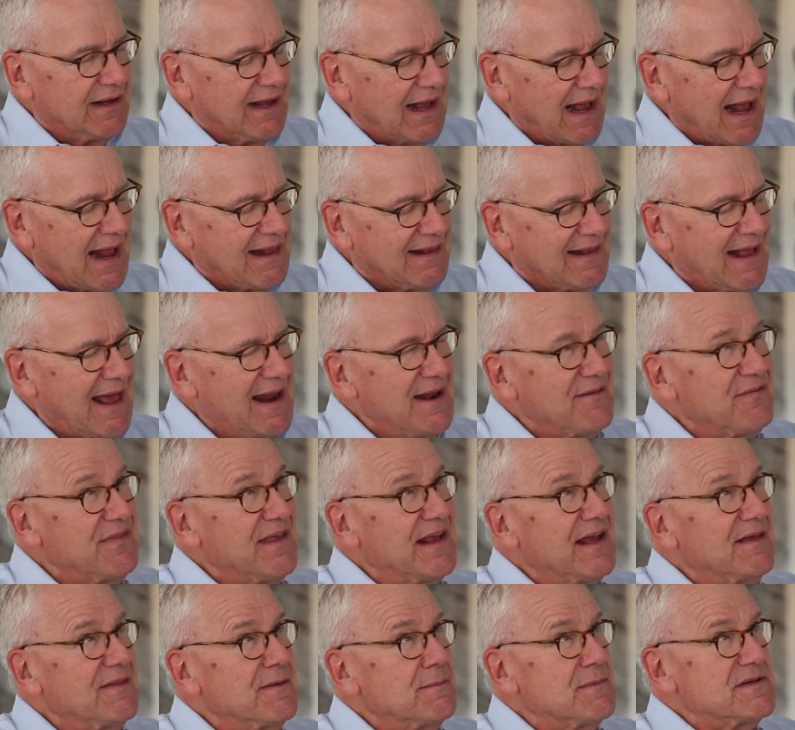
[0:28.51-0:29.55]
I kind of
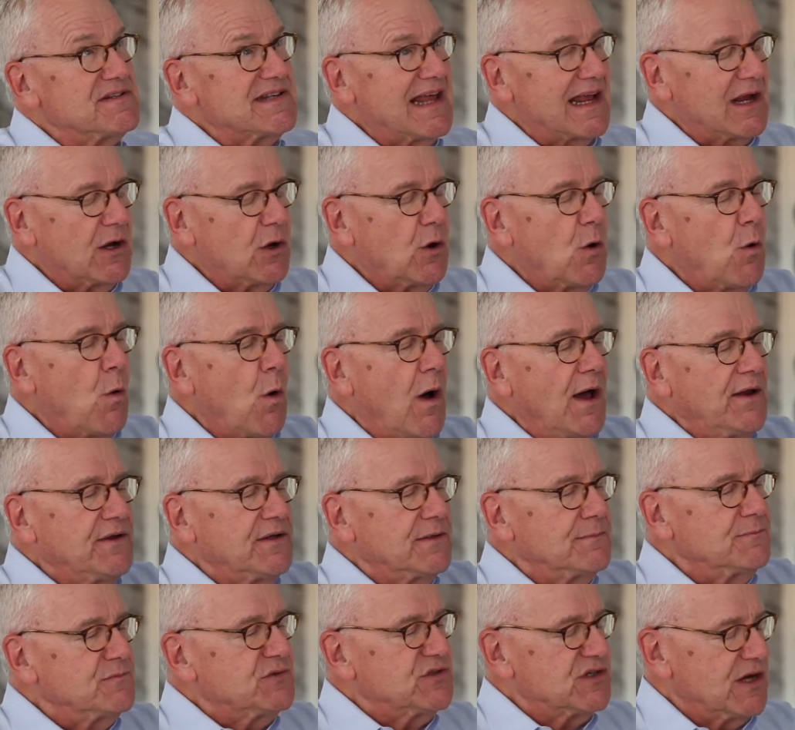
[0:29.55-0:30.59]
think of them as like
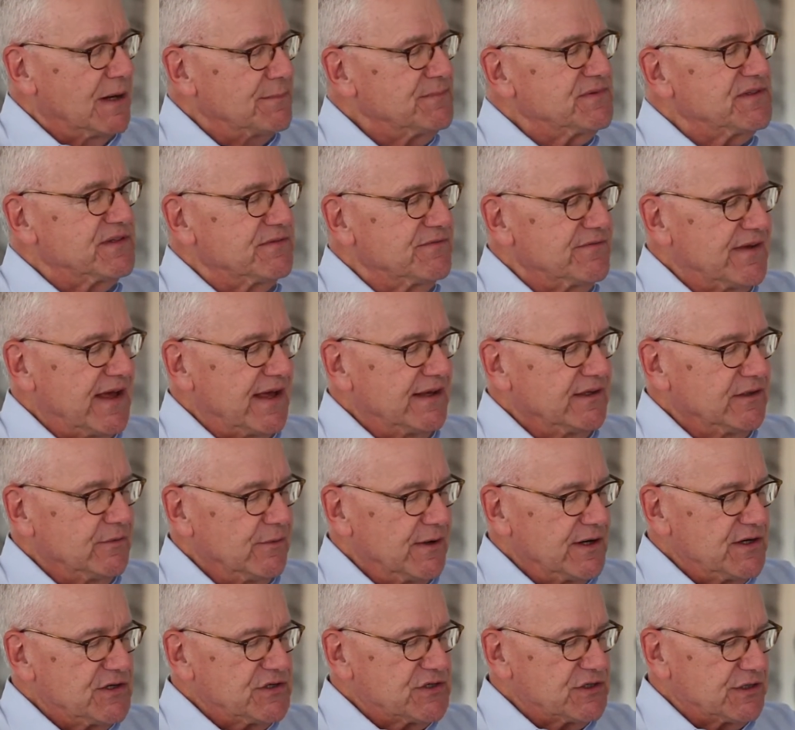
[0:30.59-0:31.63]
quantum jumps of
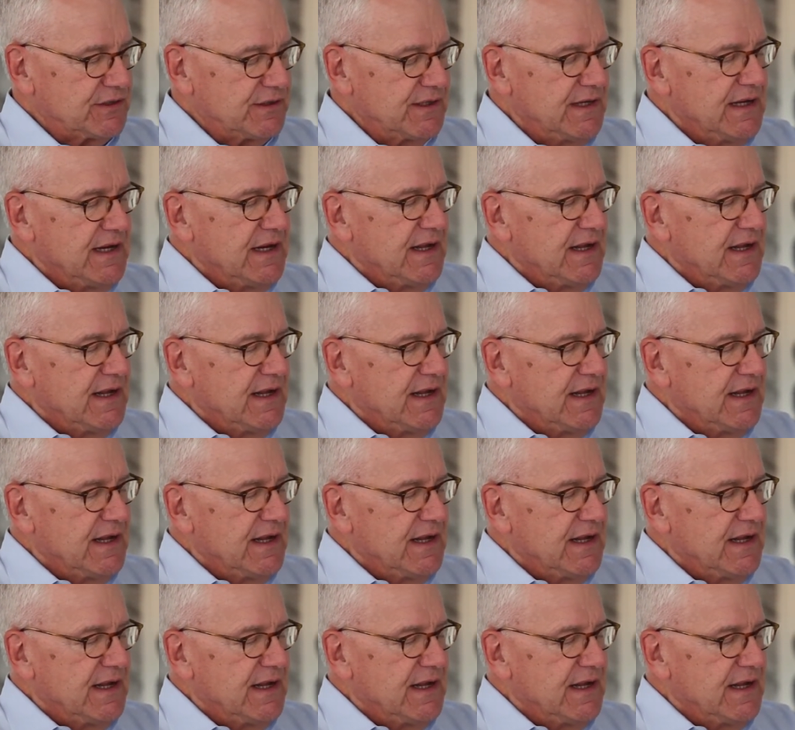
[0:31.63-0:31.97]
valuation.